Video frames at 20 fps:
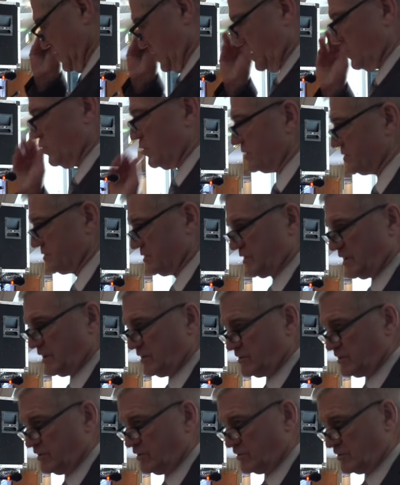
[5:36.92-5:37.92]
I want to
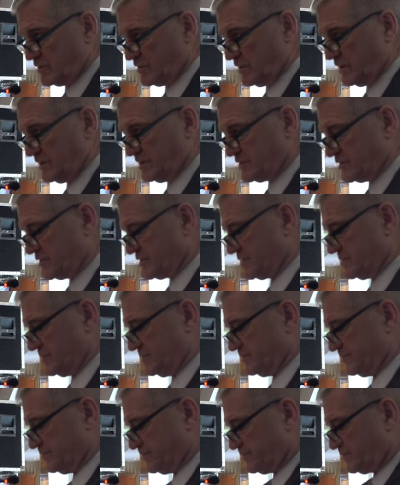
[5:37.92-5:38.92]
thank the organisers
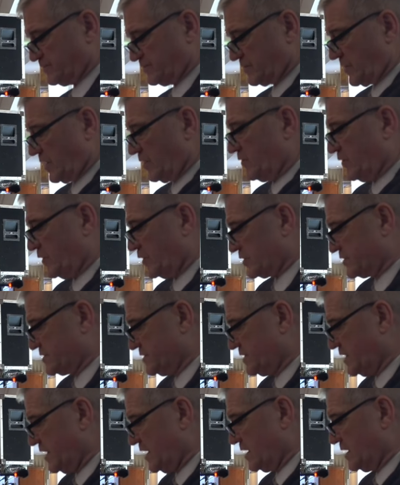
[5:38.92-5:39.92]
for
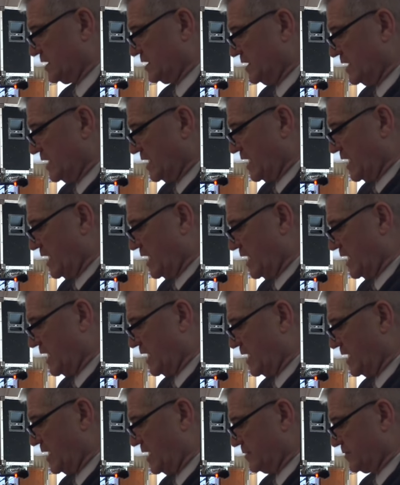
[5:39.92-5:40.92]
today. Uh,
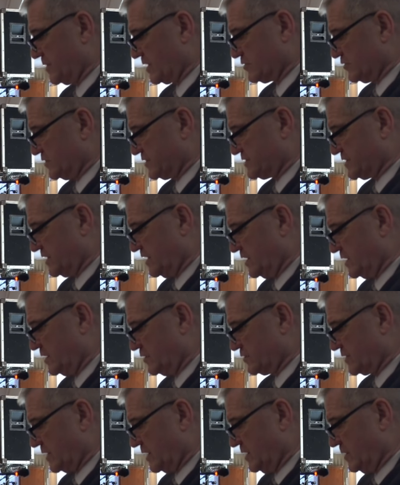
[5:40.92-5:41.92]
I'm not going to single
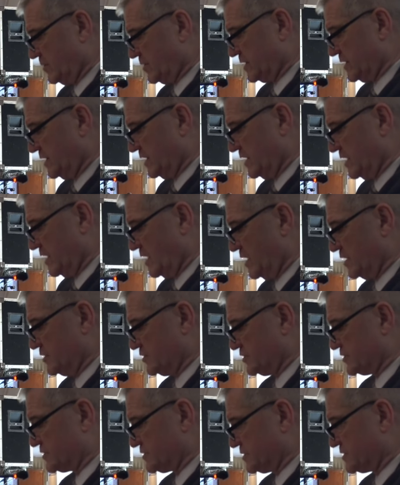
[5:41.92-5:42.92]
out anybody,
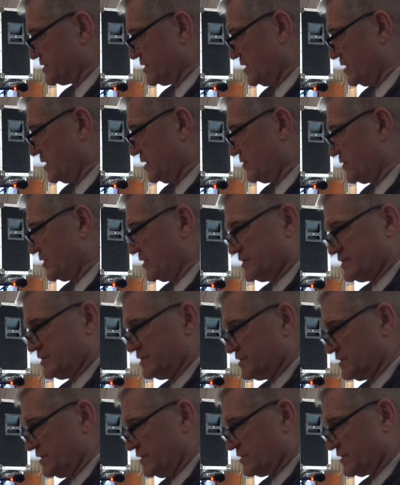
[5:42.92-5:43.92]
just to say a very
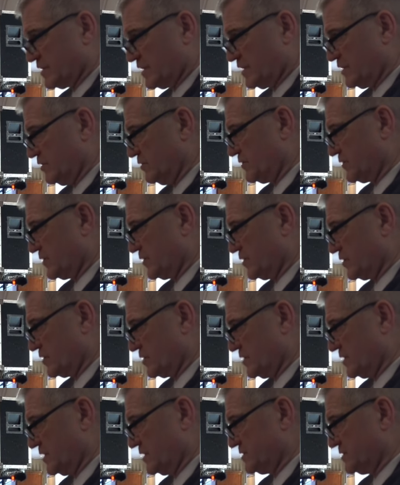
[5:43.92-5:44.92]
sincere thank you for
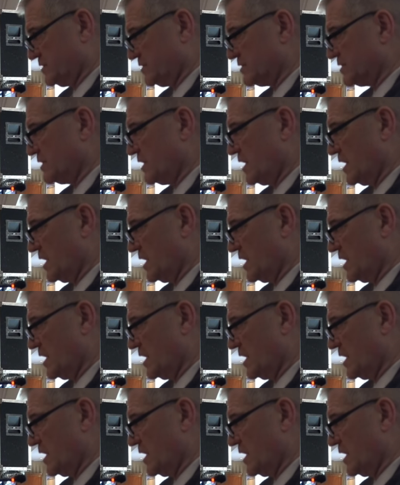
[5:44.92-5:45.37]
organising it.